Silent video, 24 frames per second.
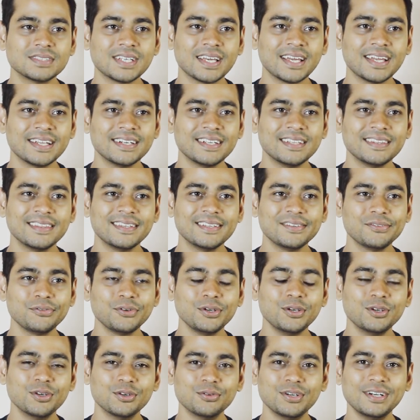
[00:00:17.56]
And in this
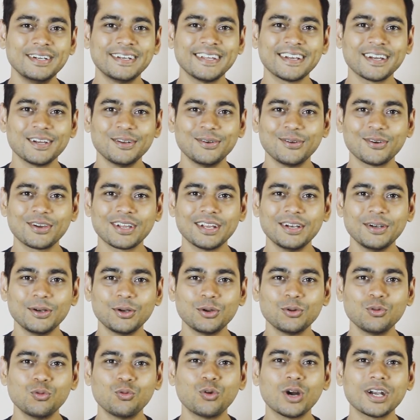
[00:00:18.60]
video, we'll take a look
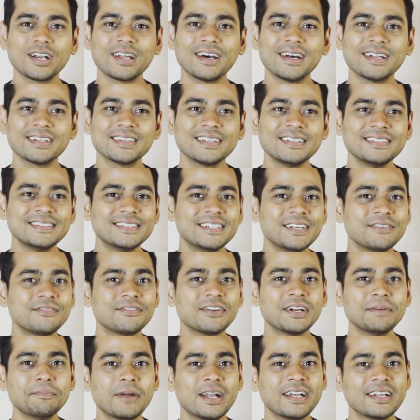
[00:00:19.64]
into what are these
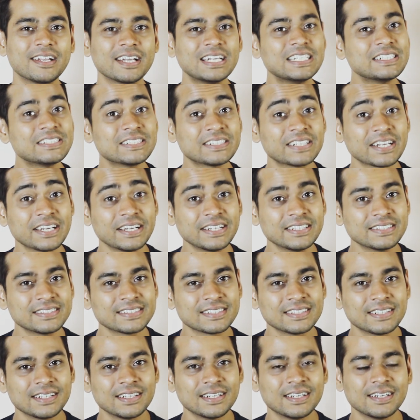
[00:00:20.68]
different mental
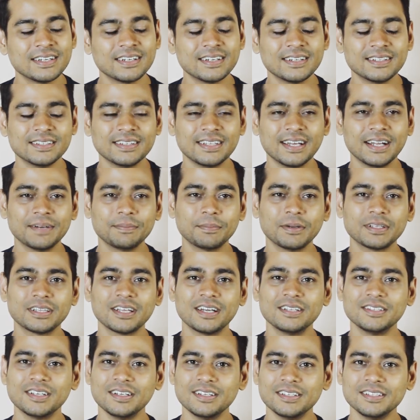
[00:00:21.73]
states that
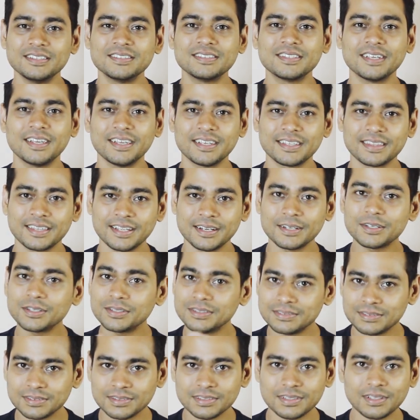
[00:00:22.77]
Patanjali is saying that
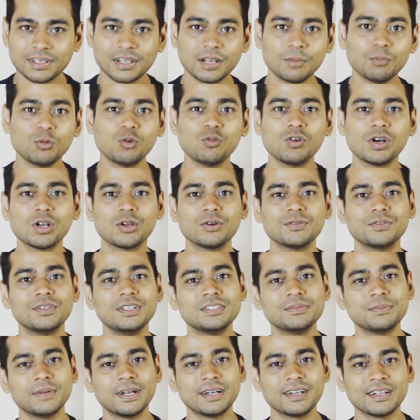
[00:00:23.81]
removal of
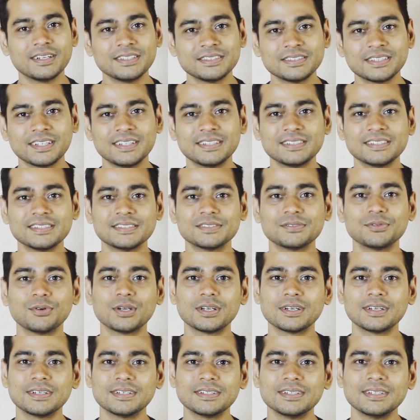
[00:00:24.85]
these mental states is
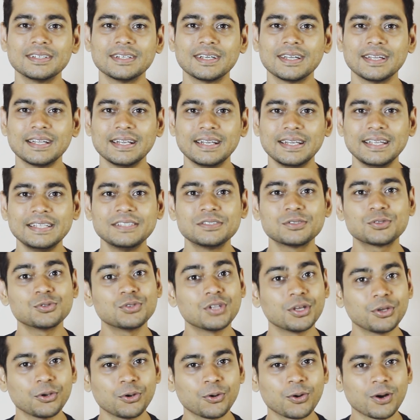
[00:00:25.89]
what leads to
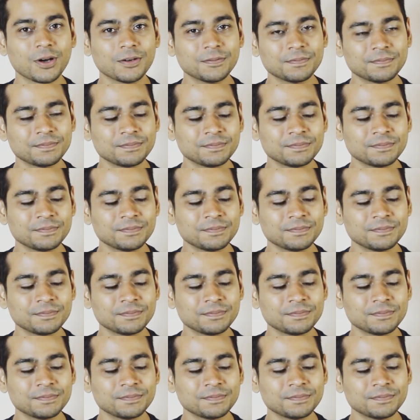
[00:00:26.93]
the yoga.